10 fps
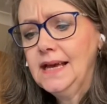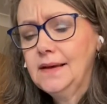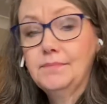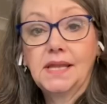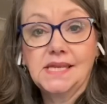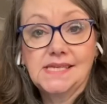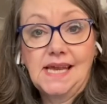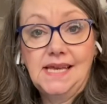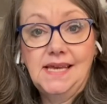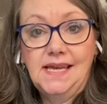Mother's
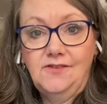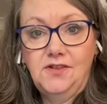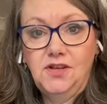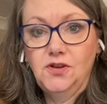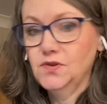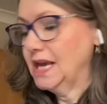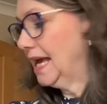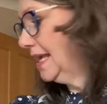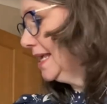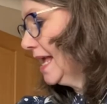Day here in the
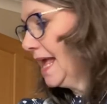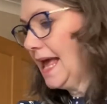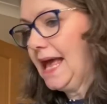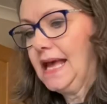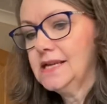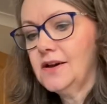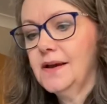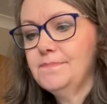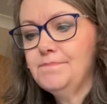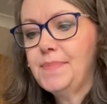UK, and
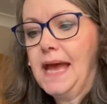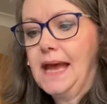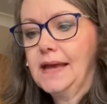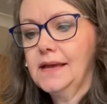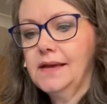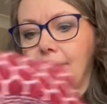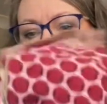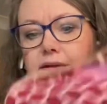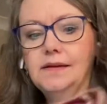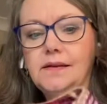I'm back
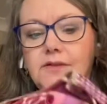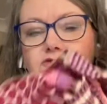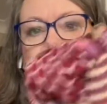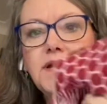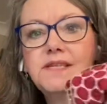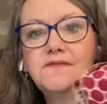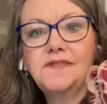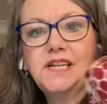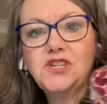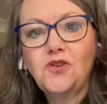trying to
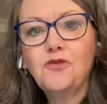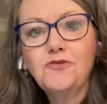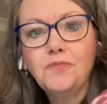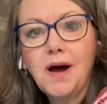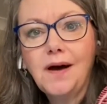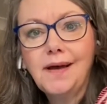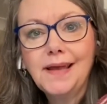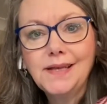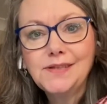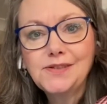finish off
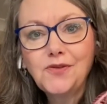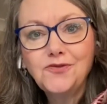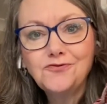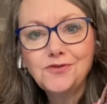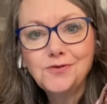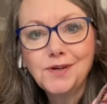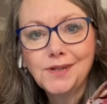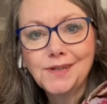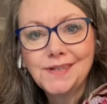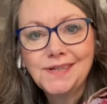my
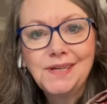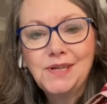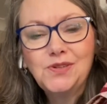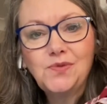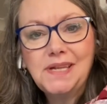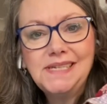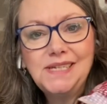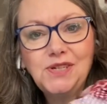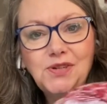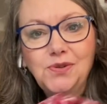
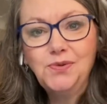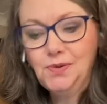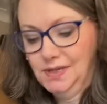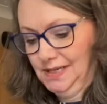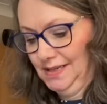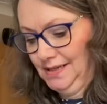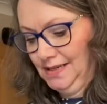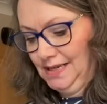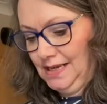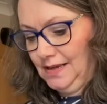Sewfrugal22
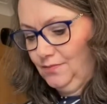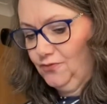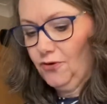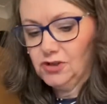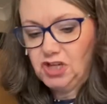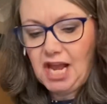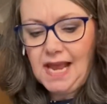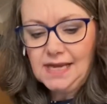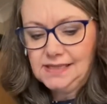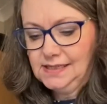
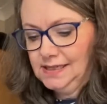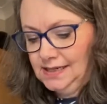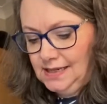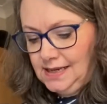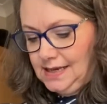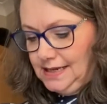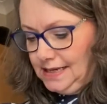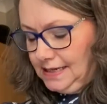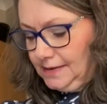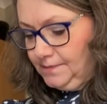project.
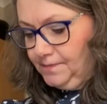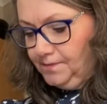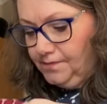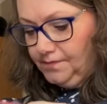I